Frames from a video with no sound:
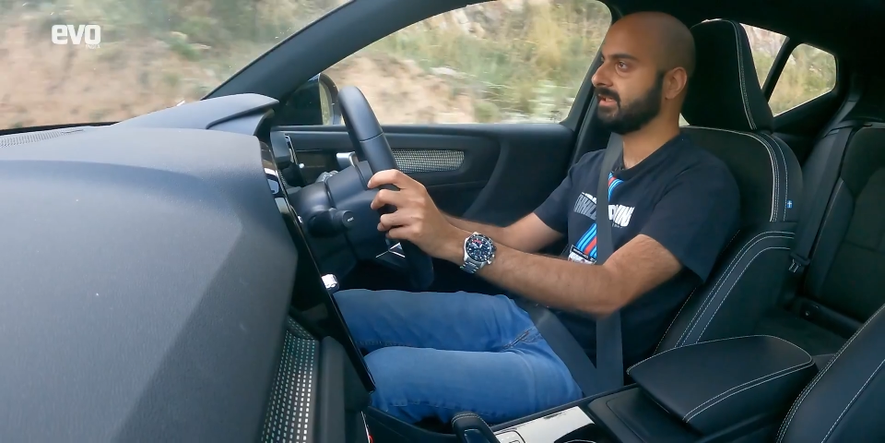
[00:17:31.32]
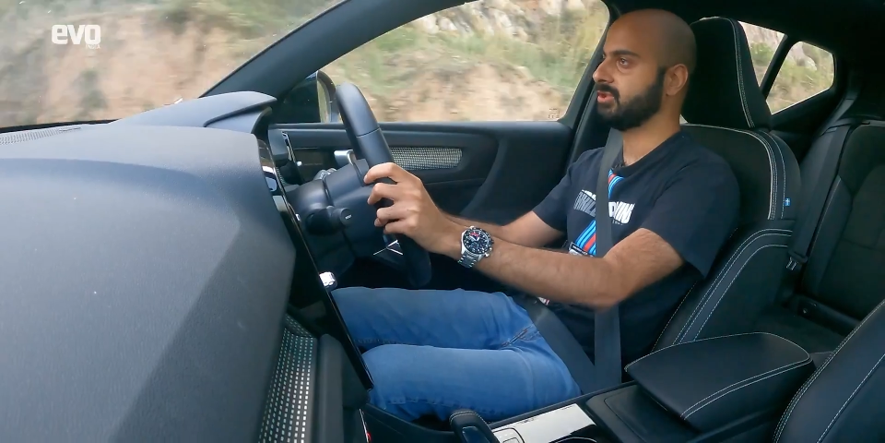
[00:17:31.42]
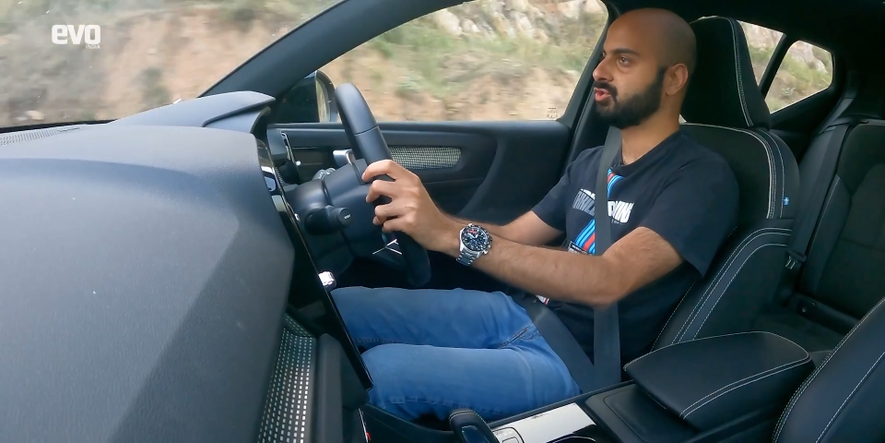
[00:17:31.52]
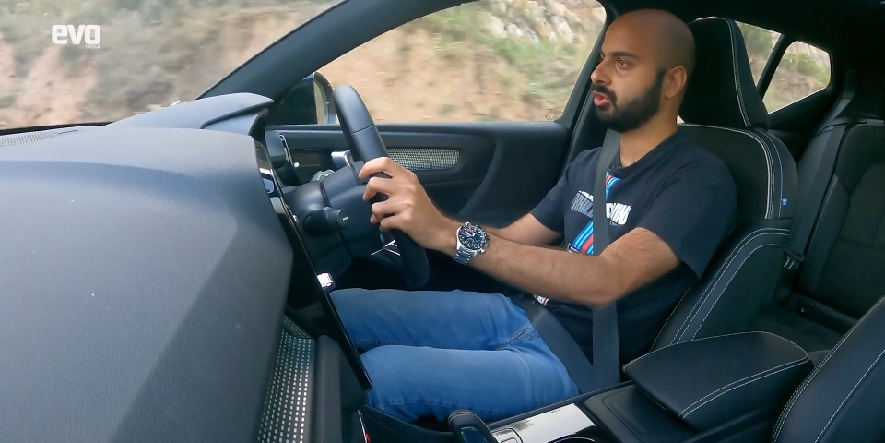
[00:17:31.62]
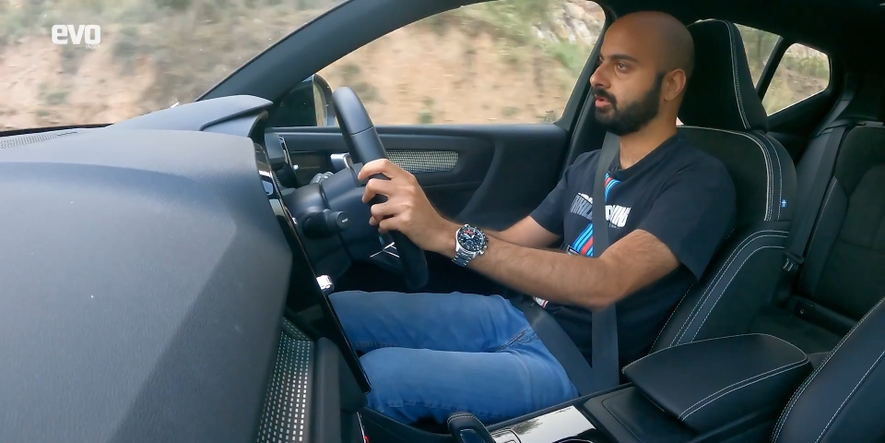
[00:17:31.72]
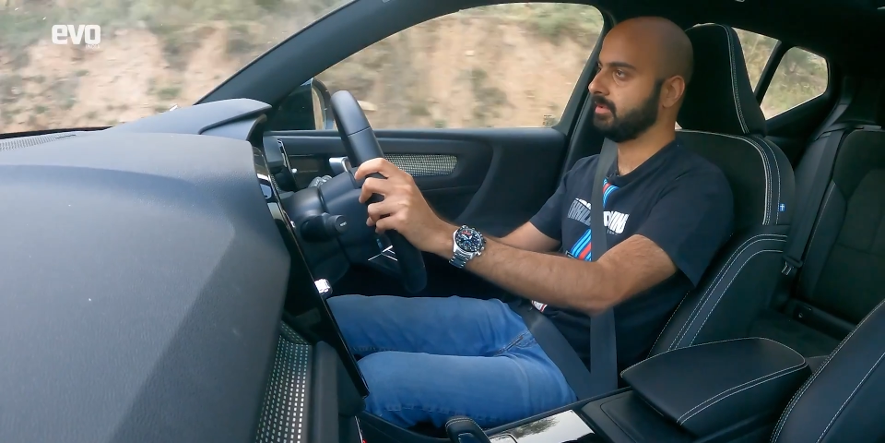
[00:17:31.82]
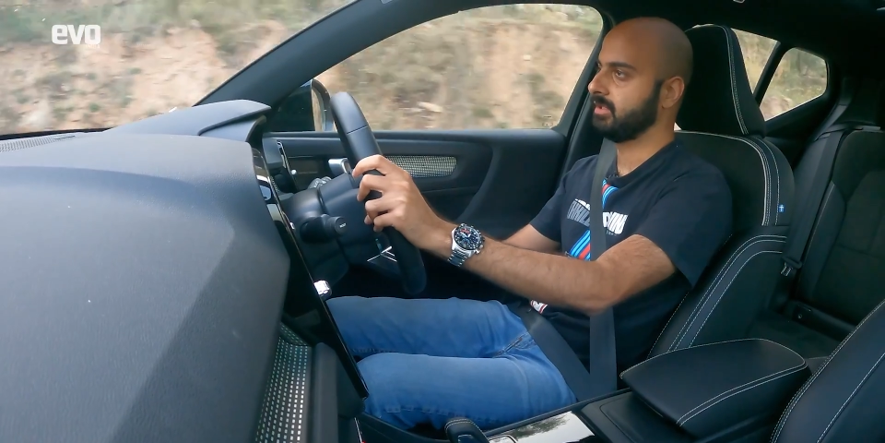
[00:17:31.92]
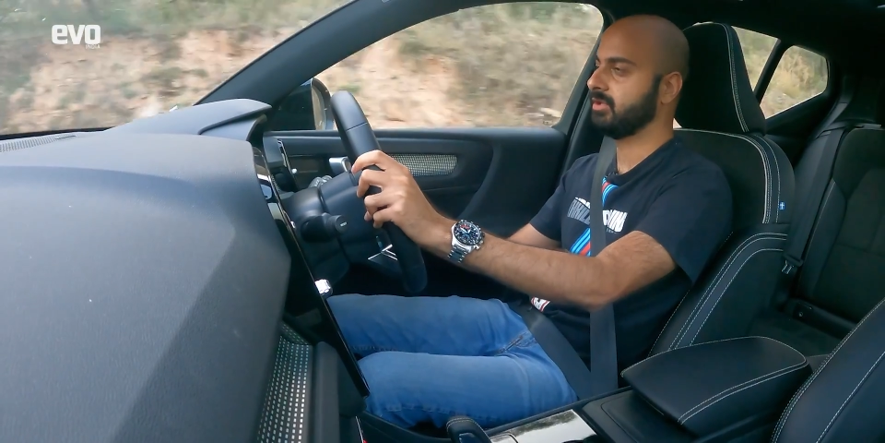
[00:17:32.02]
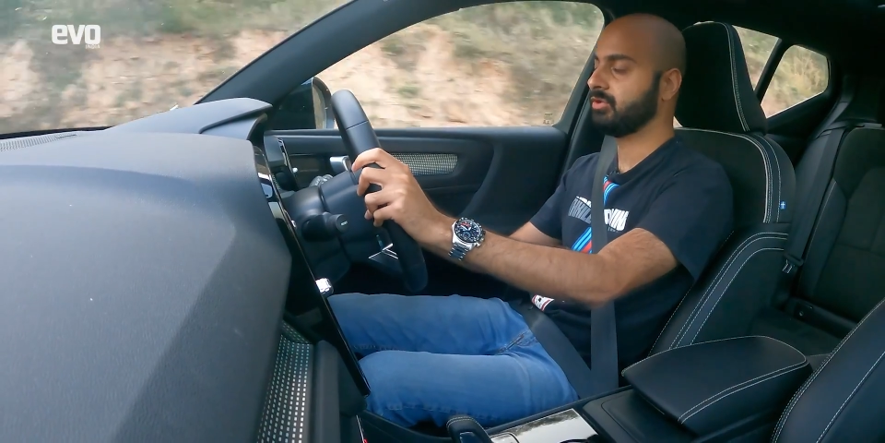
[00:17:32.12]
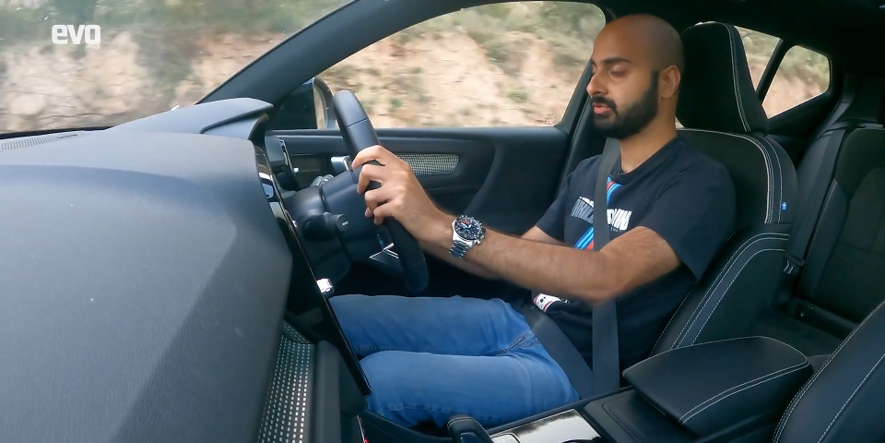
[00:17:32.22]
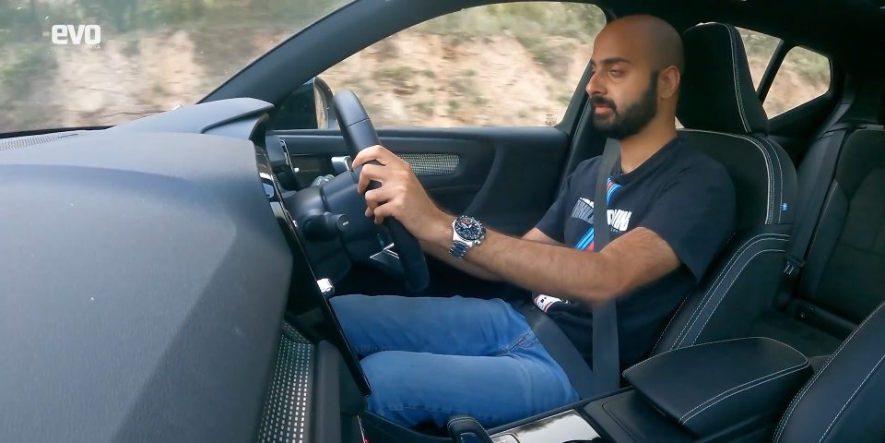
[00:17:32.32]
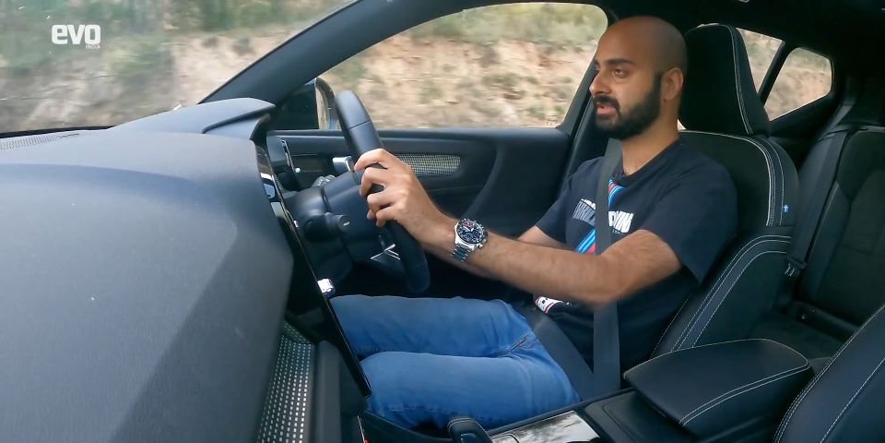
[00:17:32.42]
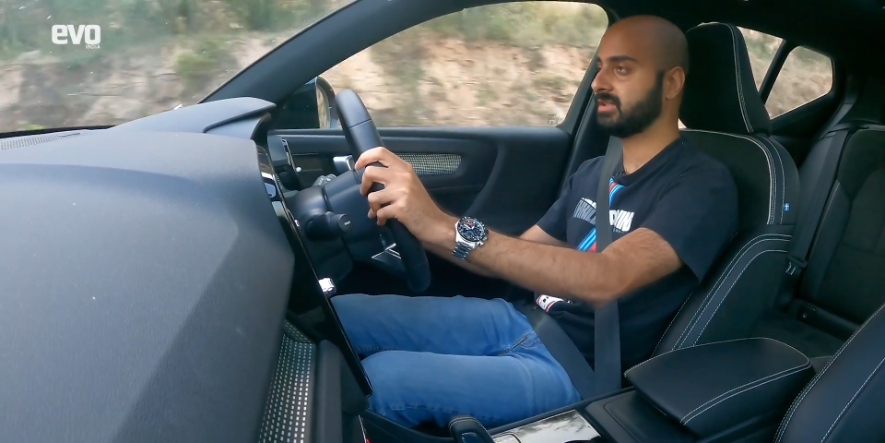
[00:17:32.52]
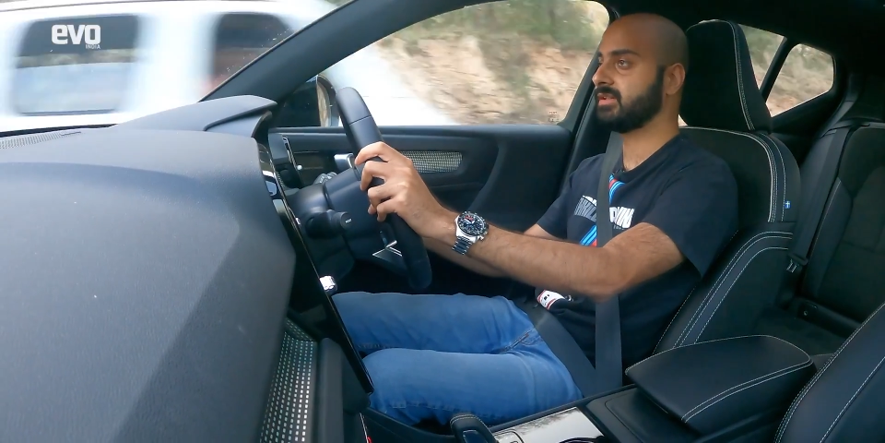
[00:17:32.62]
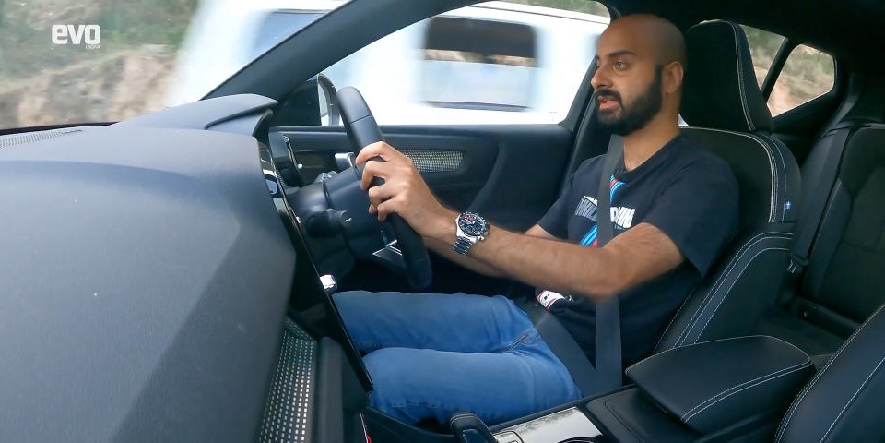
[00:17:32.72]
enjoyable. It also makes
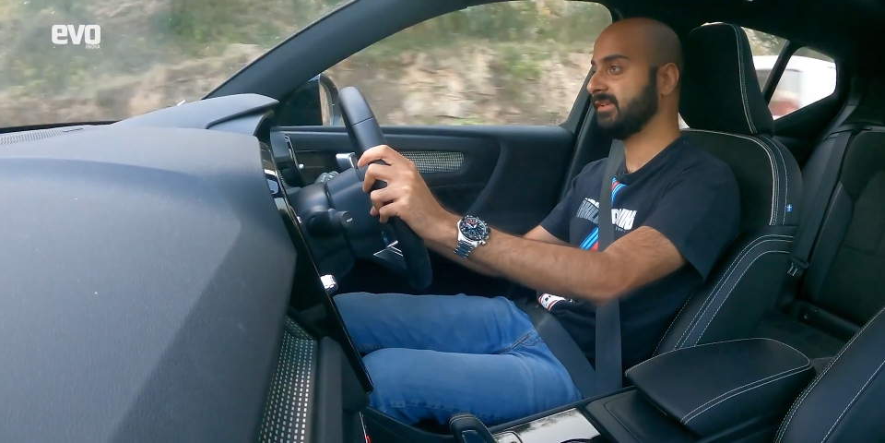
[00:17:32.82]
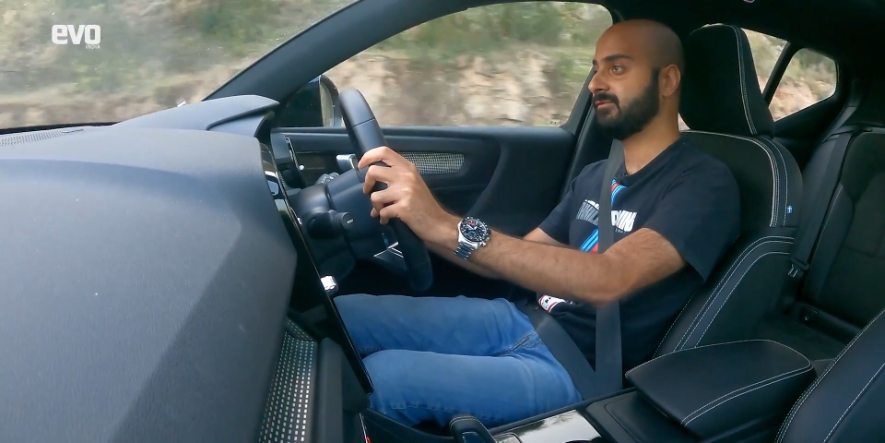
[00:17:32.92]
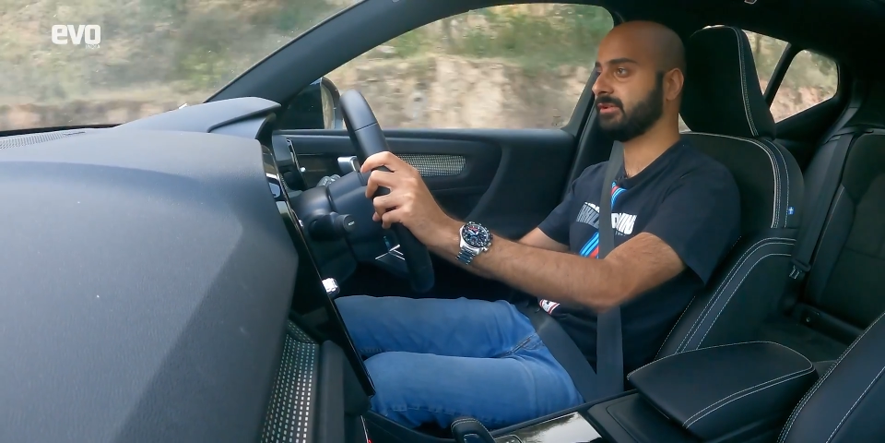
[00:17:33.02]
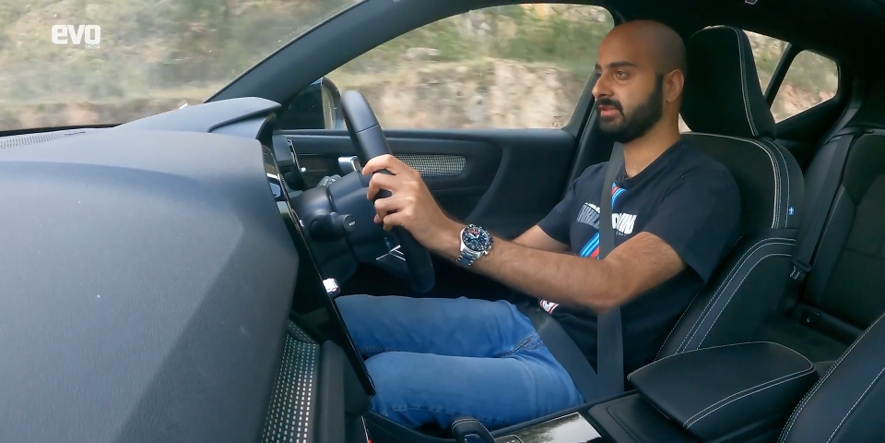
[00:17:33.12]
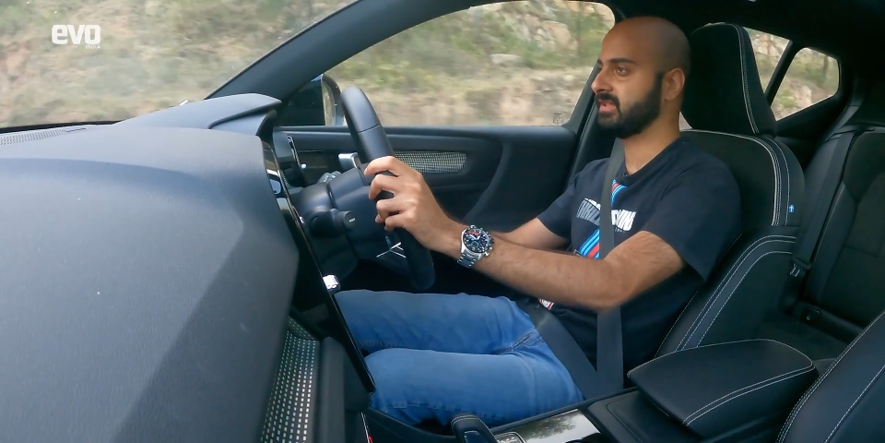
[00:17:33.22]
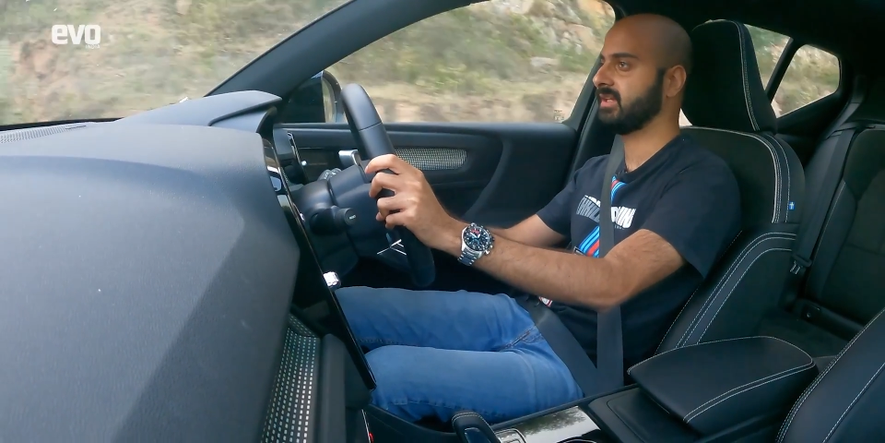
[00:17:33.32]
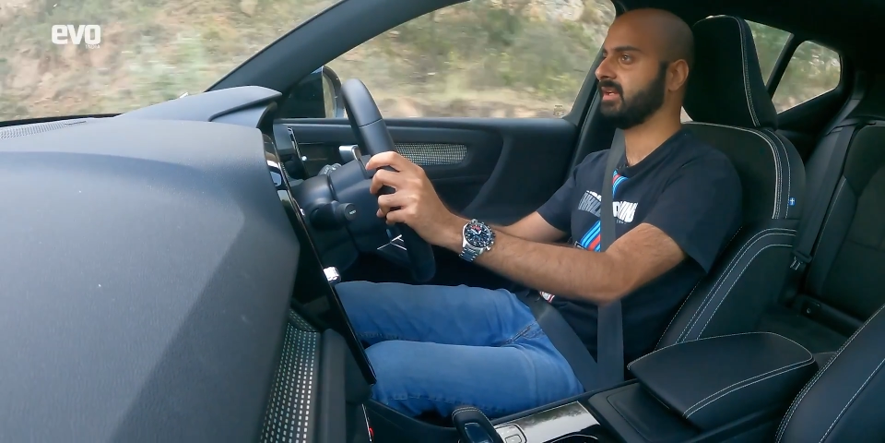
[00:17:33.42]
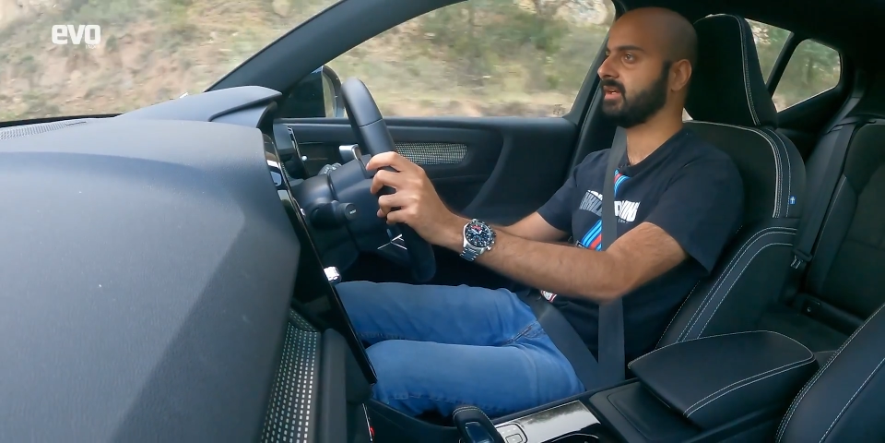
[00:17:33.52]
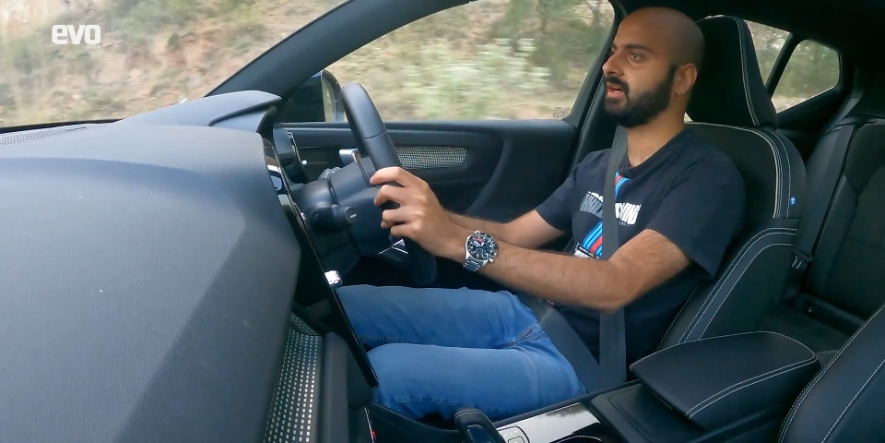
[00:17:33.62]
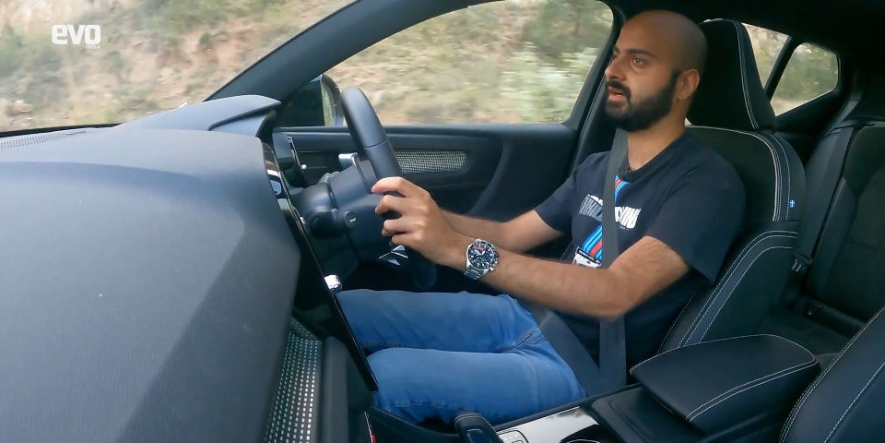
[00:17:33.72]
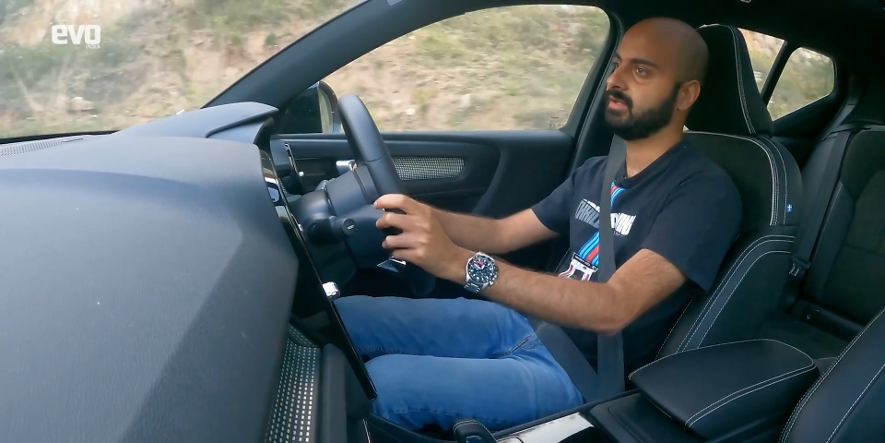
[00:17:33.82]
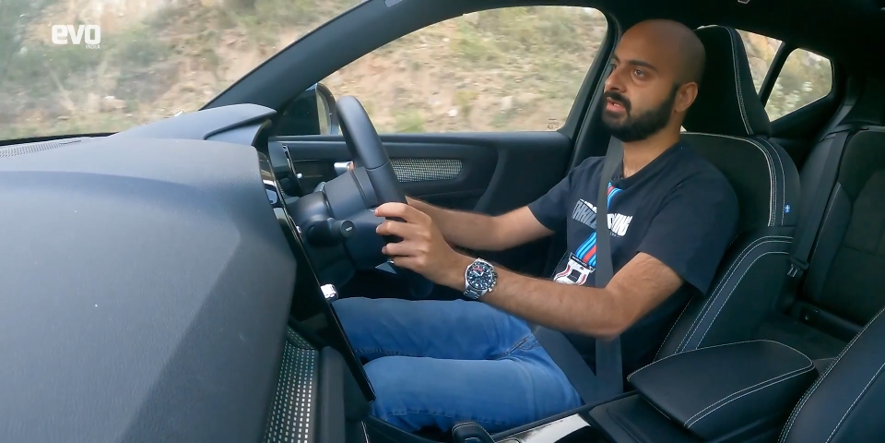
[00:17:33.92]
it a really versatile car,